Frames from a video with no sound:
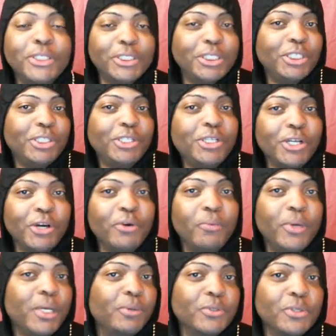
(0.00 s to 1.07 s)
She, you know,
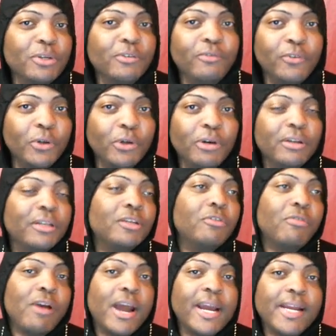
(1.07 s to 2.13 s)
when he was on the floor,
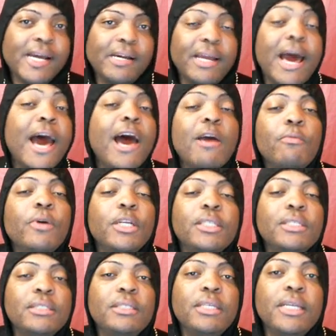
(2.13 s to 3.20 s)
cried out. I
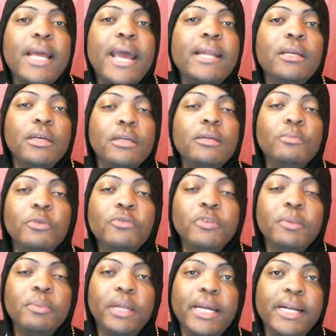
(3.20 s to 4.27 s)
wanted to see that in the
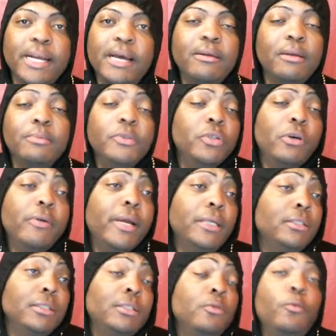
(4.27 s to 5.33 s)
movie played out. I'm sorry.
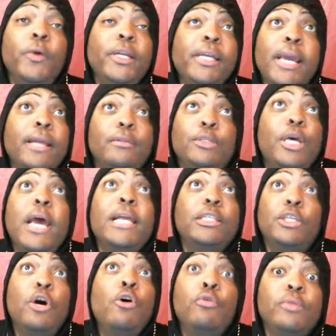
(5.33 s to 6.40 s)
Wendy had
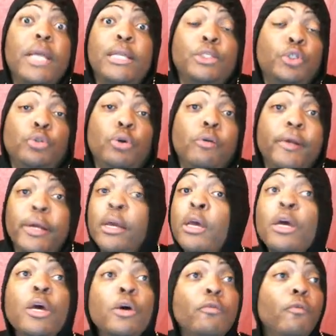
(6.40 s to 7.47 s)
told that story
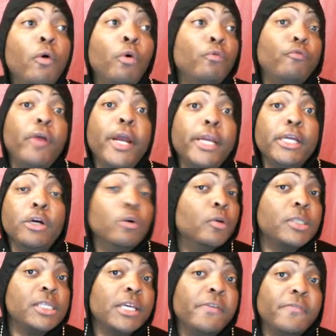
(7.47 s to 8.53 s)
on radio,
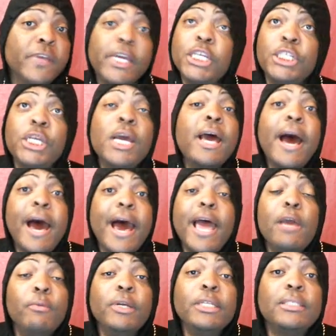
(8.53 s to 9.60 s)
on TV.
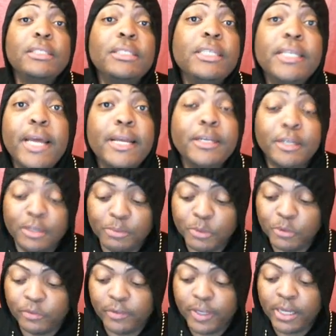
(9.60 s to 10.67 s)
I wanted to see that in the
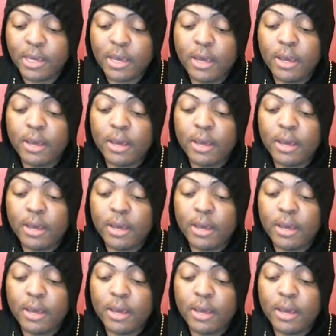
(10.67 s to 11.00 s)
movie.